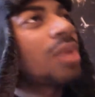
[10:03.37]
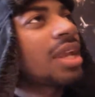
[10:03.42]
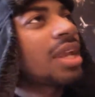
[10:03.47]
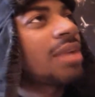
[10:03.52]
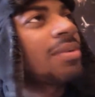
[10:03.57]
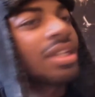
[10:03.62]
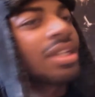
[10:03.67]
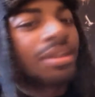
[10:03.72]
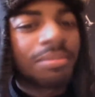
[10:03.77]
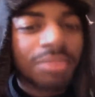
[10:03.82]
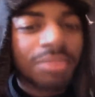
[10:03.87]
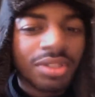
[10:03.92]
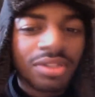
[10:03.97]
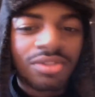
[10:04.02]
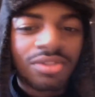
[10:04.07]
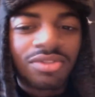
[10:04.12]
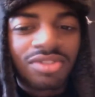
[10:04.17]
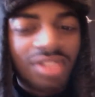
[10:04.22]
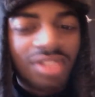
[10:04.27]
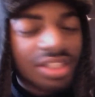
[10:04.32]
we can
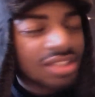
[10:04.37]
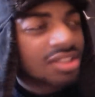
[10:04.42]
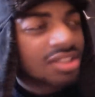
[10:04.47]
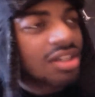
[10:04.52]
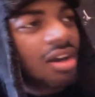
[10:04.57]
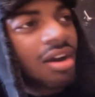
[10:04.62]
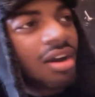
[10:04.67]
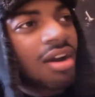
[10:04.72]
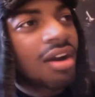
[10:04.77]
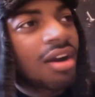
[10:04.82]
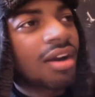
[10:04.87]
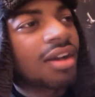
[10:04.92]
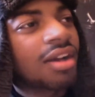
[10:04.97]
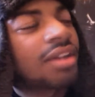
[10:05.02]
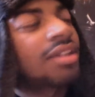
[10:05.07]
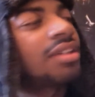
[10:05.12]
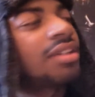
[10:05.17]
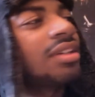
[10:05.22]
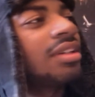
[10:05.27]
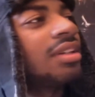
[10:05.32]
abuse this
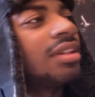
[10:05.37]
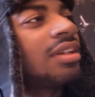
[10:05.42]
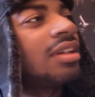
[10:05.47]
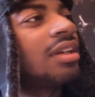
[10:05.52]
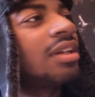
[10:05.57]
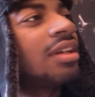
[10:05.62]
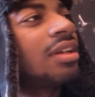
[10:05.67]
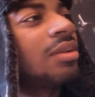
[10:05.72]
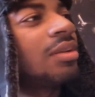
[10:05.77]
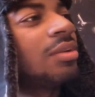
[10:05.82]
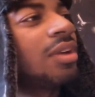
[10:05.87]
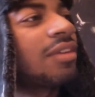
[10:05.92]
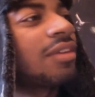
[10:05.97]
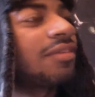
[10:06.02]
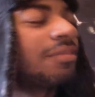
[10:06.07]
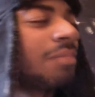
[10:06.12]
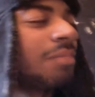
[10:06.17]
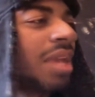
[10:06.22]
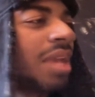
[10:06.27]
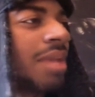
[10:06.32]
card
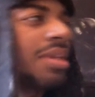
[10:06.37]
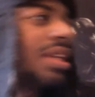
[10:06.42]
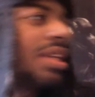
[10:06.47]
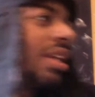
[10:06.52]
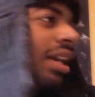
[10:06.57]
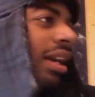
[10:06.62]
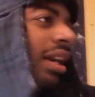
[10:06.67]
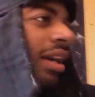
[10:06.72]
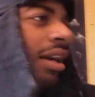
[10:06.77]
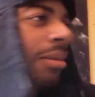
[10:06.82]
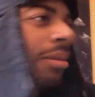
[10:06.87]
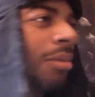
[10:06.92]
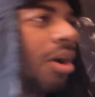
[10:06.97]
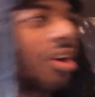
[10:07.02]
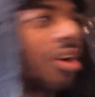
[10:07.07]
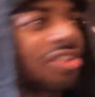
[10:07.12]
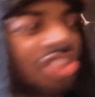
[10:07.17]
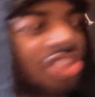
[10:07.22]
with maybe a monster